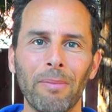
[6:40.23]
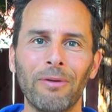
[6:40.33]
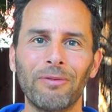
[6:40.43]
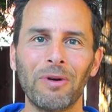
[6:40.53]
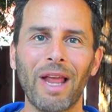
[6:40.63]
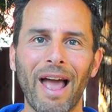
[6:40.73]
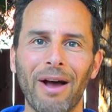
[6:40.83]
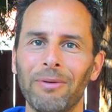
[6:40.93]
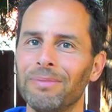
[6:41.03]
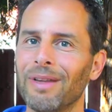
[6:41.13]
But for
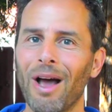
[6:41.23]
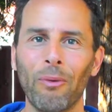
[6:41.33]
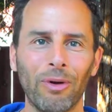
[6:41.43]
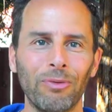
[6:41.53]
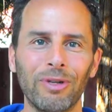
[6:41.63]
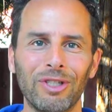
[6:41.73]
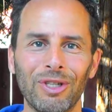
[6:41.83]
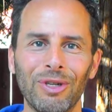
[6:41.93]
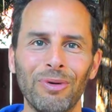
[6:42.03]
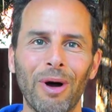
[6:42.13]
now, I want to
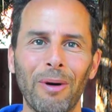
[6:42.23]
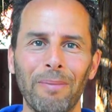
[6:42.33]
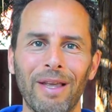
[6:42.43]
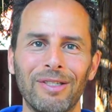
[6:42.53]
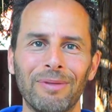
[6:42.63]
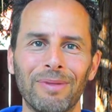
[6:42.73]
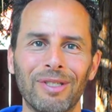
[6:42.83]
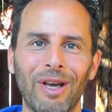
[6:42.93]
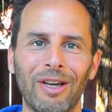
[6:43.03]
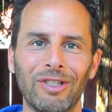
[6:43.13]
wish you amazing
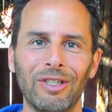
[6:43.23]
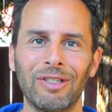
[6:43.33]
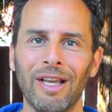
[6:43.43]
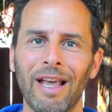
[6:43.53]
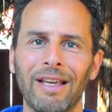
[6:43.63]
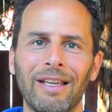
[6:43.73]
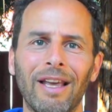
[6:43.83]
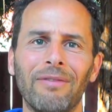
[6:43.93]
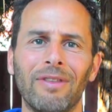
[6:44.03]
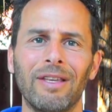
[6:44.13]
massages.
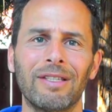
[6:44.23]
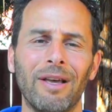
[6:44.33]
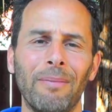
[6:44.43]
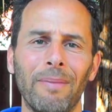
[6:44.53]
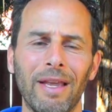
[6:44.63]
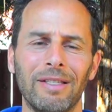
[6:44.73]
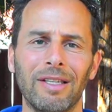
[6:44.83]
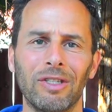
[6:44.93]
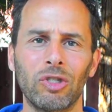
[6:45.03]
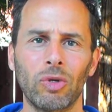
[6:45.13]
Give this
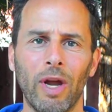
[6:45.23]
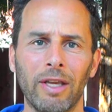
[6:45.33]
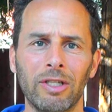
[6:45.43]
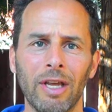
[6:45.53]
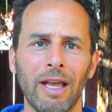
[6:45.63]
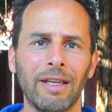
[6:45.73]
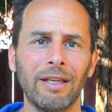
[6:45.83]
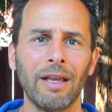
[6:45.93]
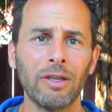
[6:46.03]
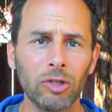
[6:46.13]
amazing stretch,
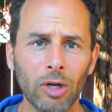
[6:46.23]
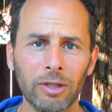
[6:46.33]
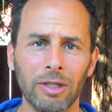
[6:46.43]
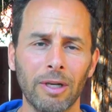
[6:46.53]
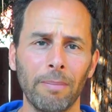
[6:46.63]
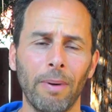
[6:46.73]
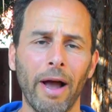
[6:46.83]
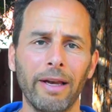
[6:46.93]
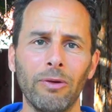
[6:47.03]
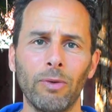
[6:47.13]
start to
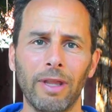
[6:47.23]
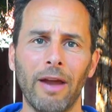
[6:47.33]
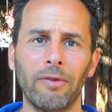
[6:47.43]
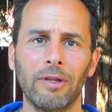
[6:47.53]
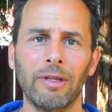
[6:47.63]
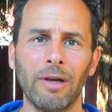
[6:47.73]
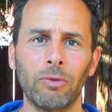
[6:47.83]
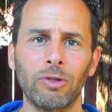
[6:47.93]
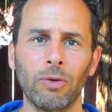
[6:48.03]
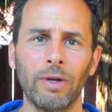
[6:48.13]
combine it with everything
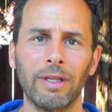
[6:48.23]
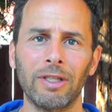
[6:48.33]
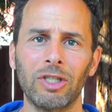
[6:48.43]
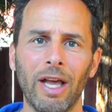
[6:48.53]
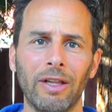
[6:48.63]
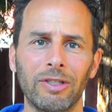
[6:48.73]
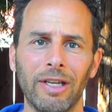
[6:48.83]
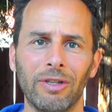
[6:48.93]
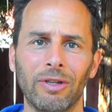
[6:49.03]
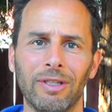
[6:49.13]
that we're doing in the challenge,
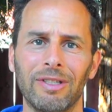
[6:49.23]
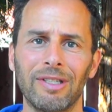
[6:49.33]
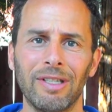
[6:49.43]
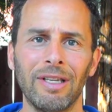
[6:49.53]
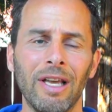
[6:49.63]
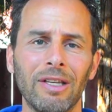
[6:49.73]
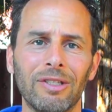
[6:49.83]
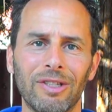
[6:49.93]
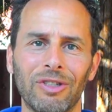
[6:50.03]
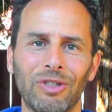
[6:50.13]
and you're going to see
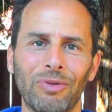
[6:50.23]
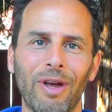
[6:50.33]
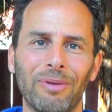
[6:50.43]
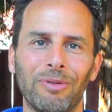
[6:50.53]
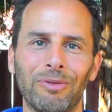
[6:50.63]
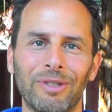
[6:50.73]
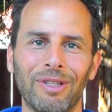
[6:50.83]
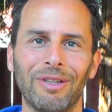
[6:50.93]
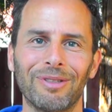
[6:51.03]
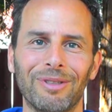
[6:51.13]
such incredible
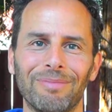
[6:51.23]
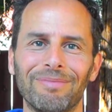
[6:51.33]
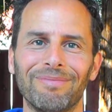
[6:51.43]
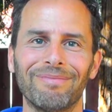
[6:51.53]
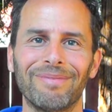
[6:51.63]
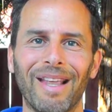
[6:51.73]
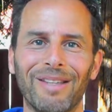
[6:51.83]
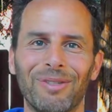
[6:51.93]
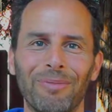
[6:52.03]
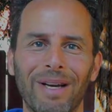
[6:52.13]
results.
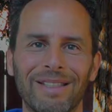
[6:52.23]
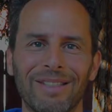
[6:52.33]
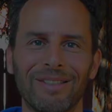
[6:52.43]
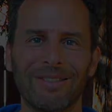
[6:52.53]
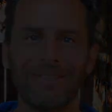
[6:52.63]
Thanks so much.